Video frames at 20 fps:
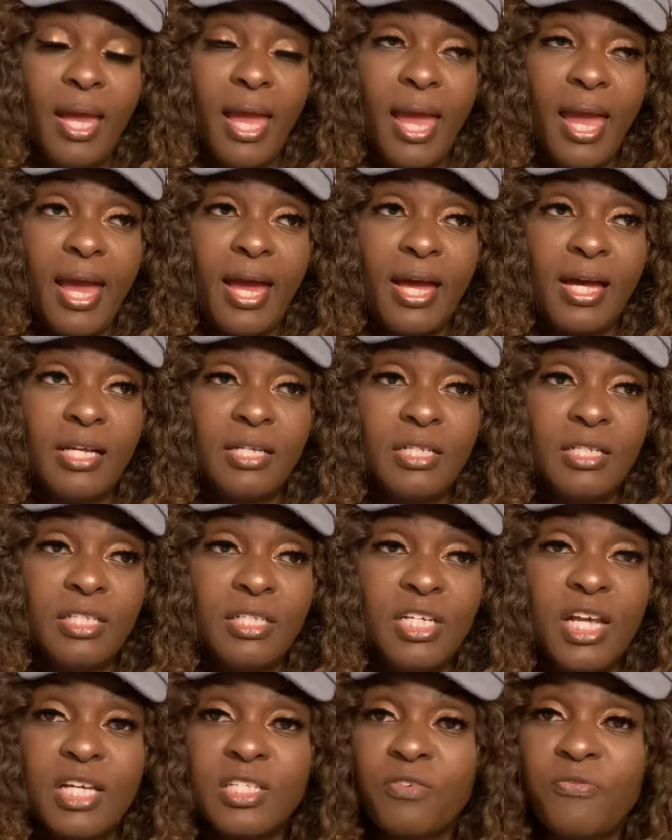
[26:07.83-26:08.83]
and
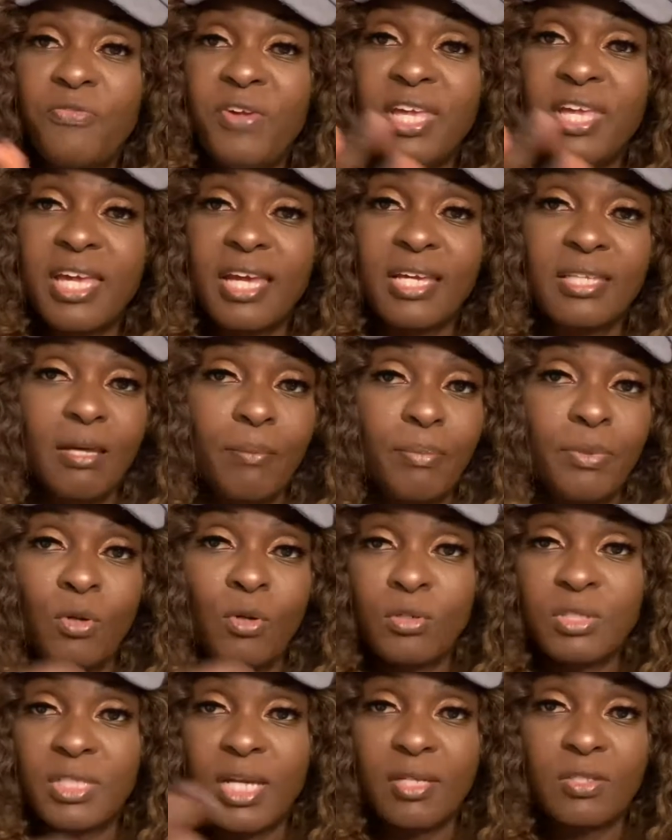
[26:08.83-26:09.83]
she has her feet kicked up, and
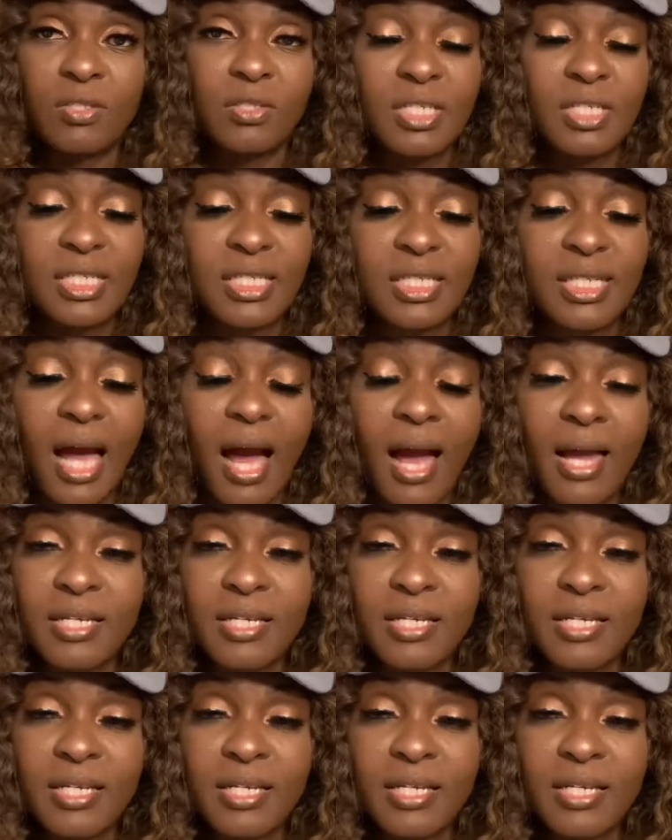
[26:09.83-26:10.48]
all she has on is a tie.